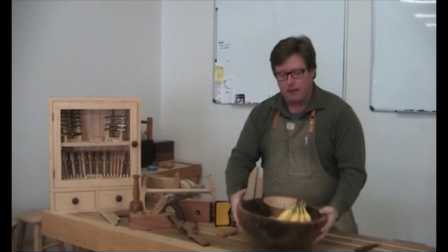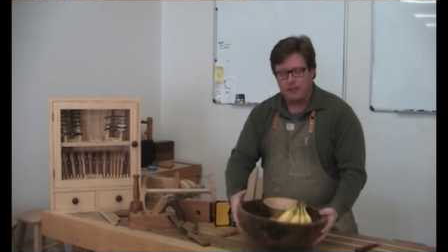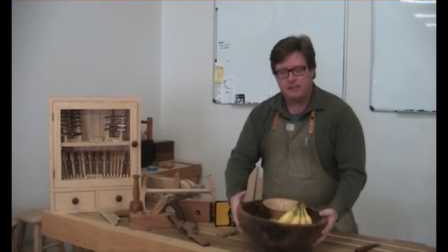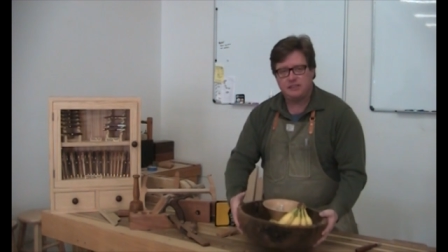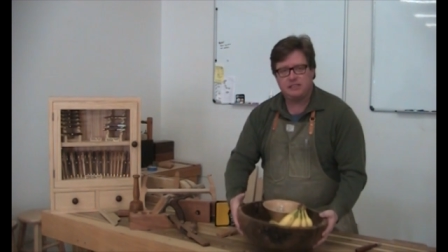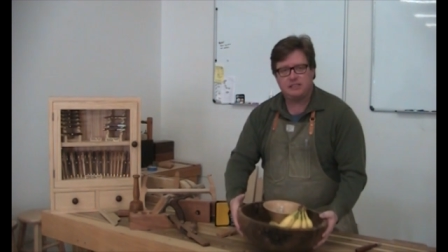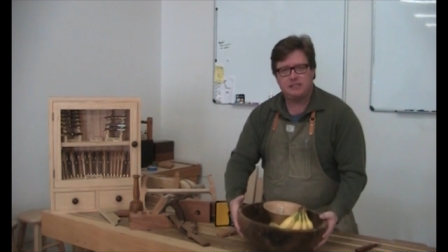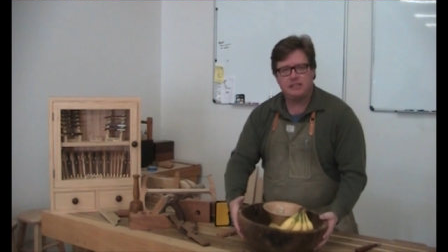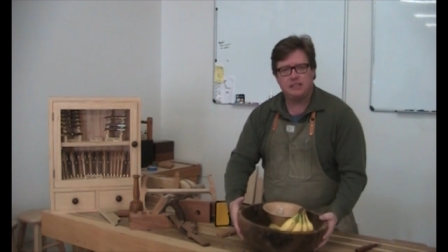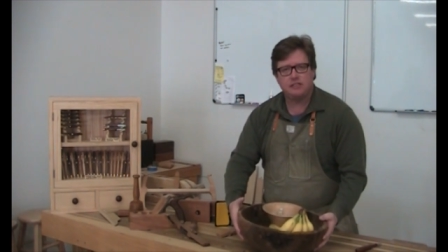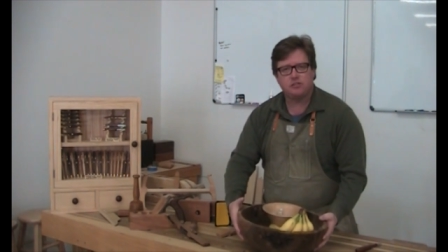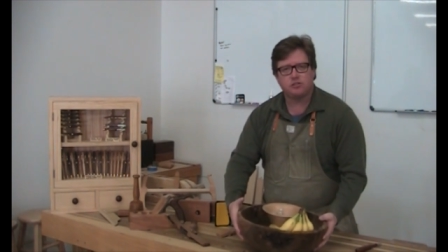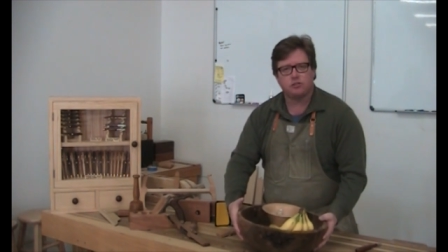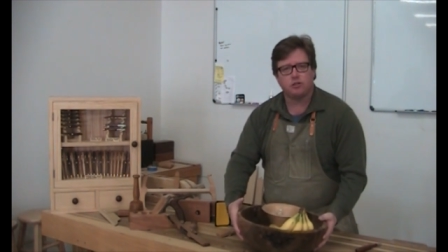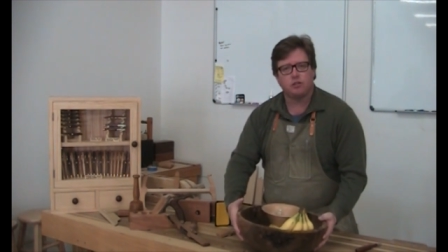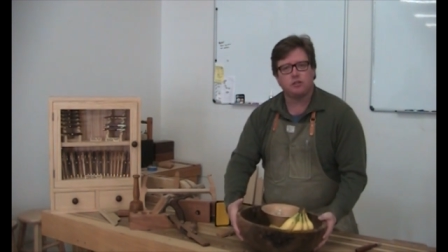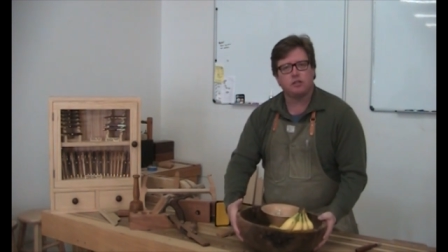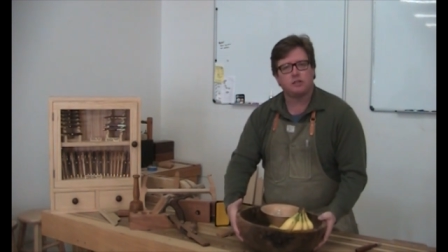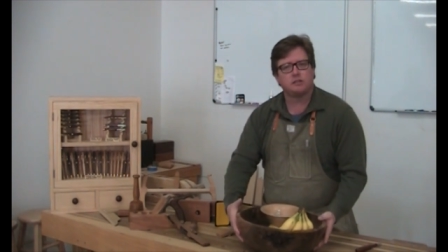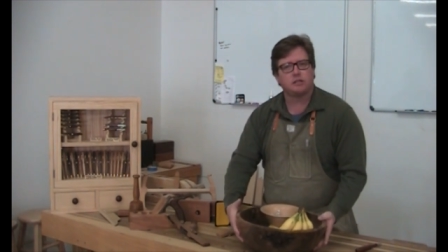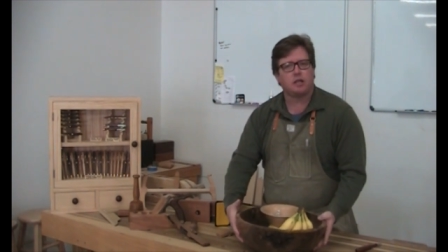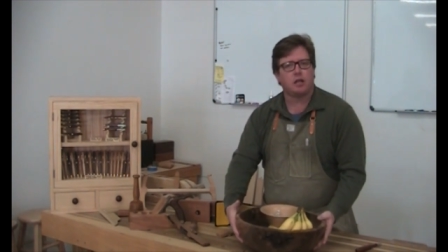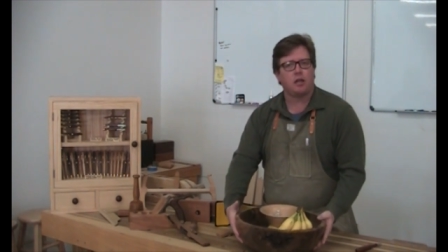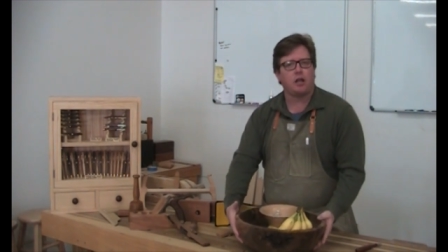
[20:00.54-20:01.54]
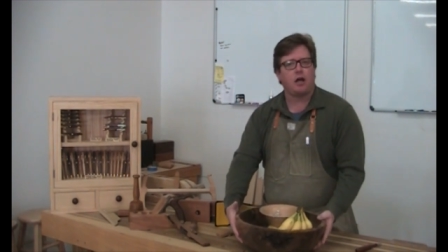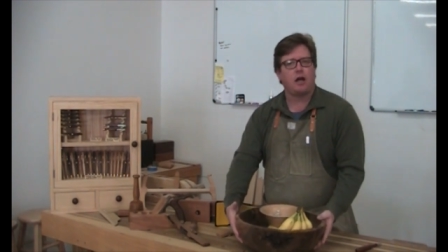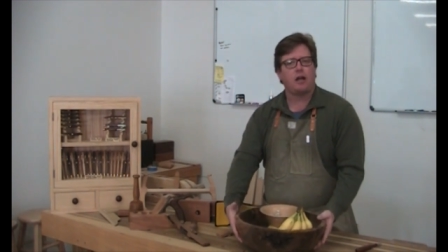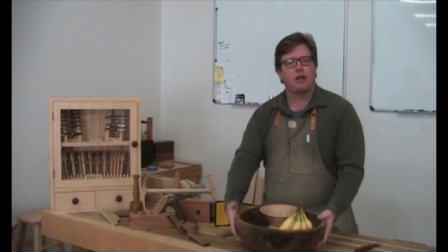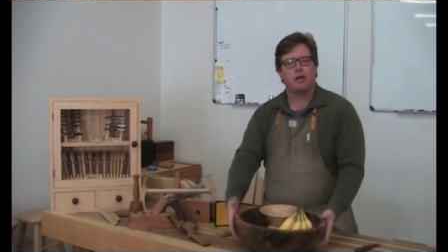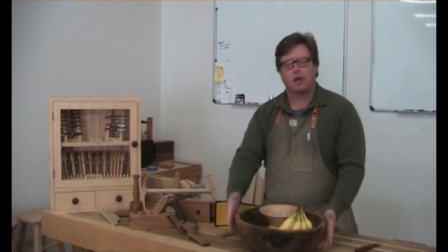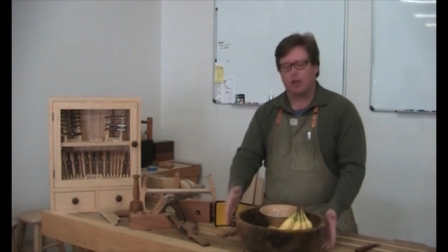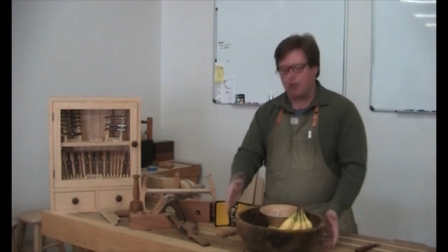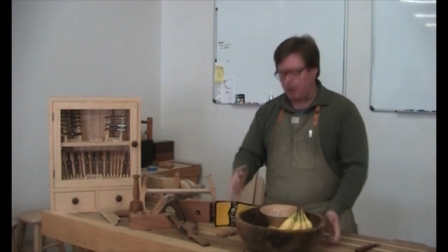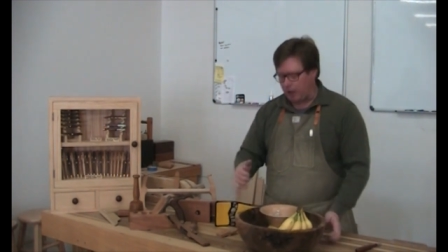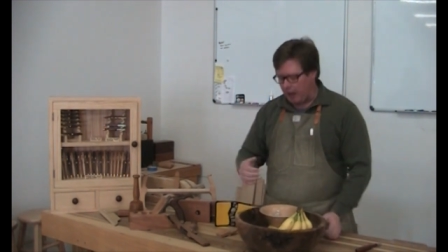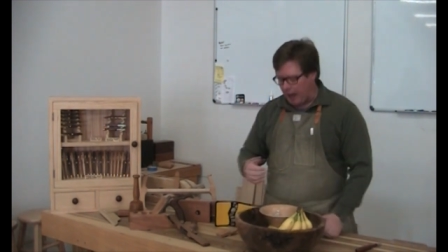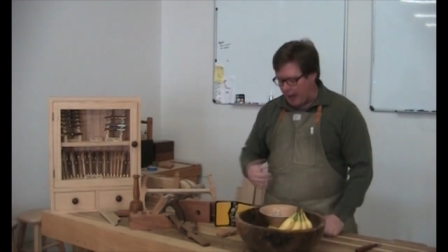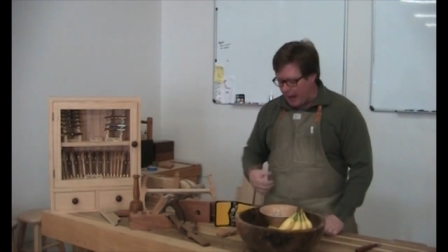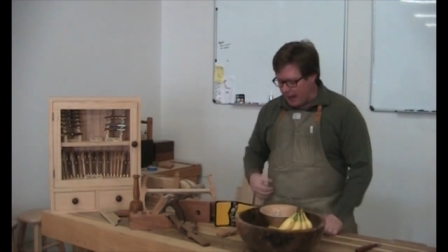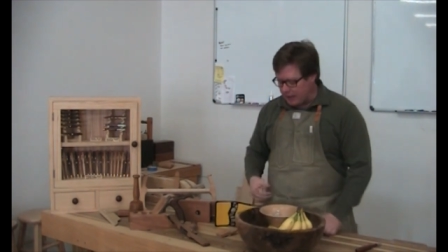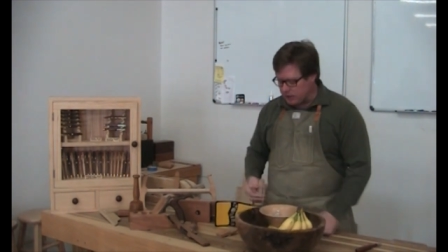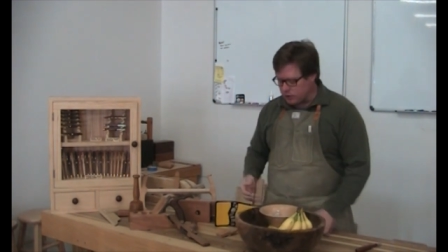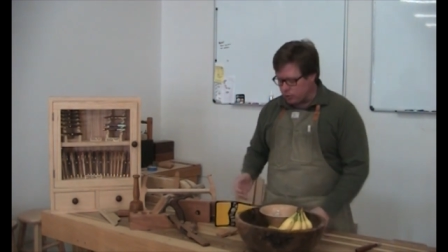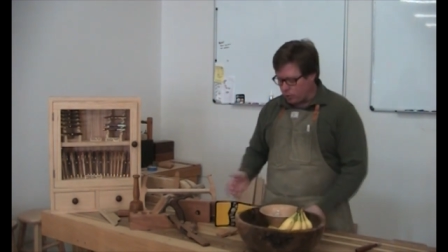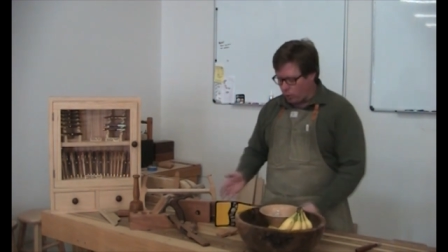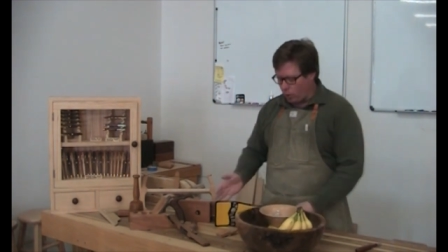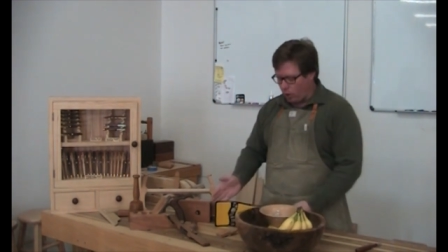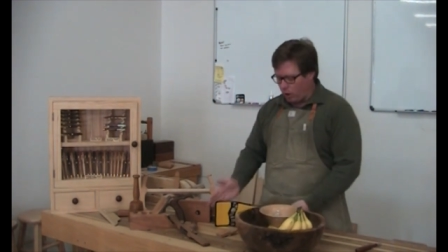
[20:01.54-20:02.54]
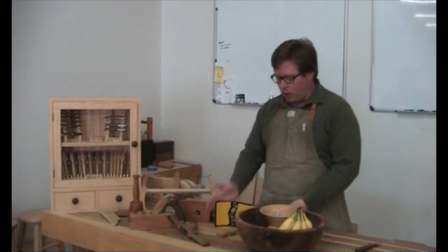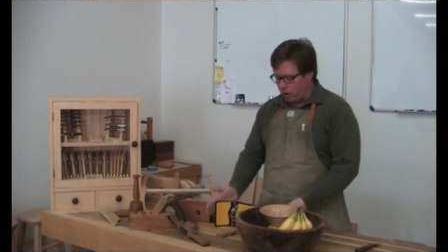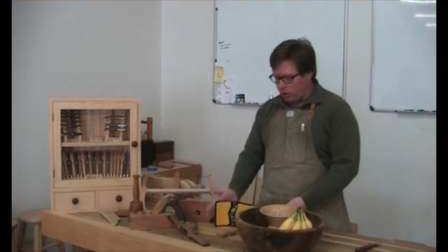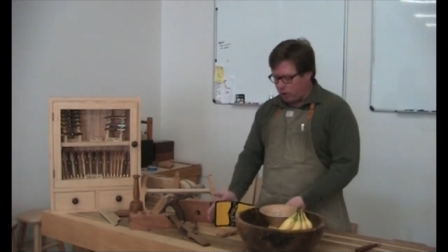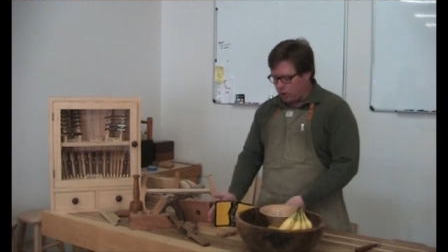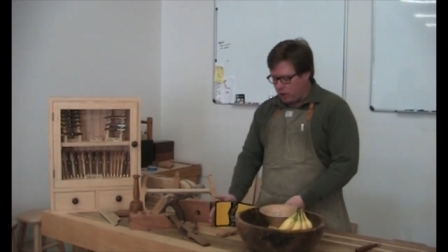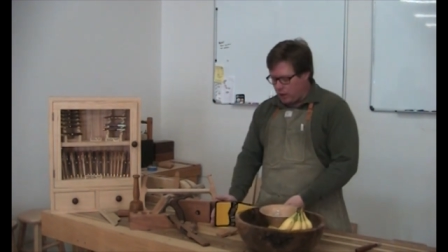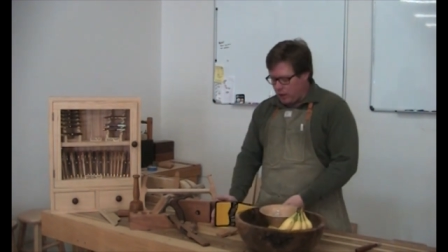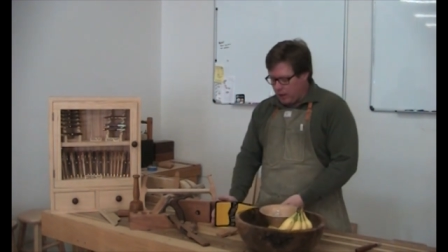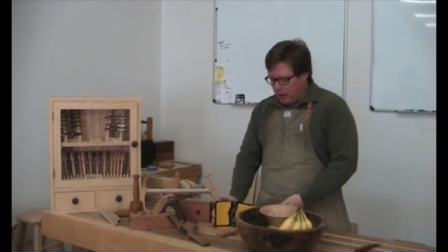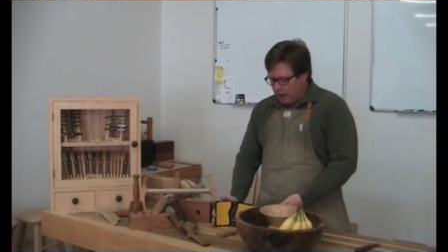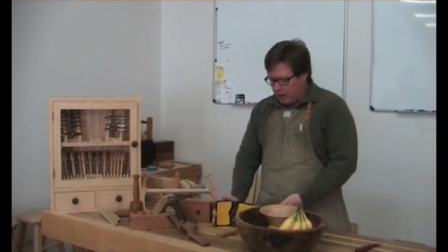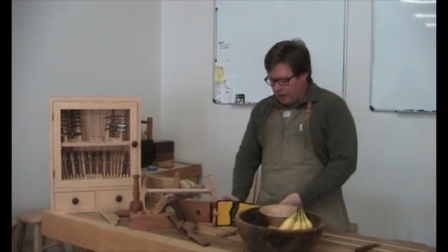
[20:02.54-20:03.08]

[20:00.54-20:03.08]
My sister does a lot of glass work.